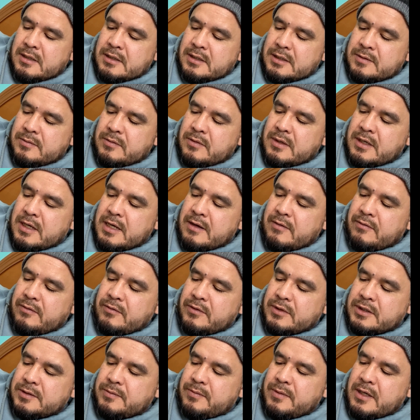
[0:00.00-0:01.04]
It's about having
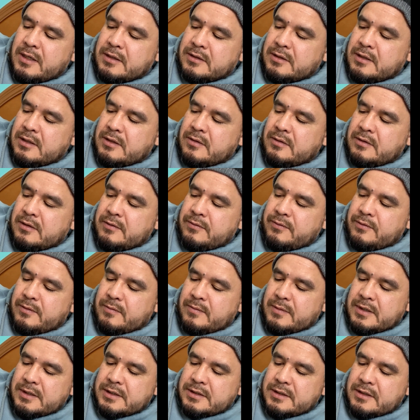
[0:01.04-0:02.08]
respect not only for
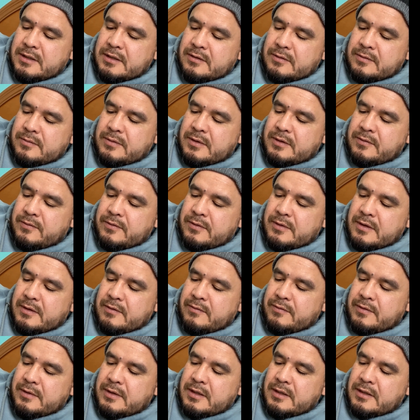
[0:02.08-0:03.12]
myself, but for
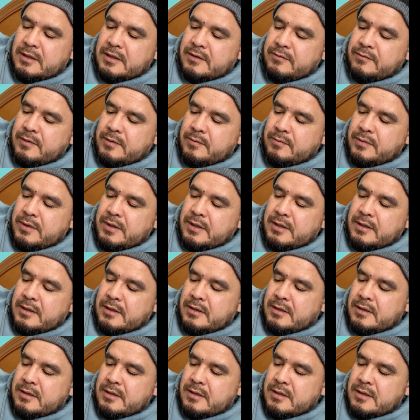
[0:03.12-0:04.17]
every living
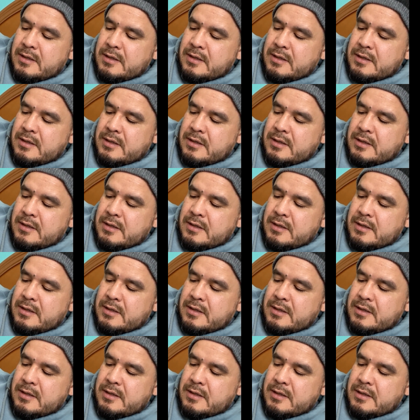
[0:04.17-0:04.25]
being.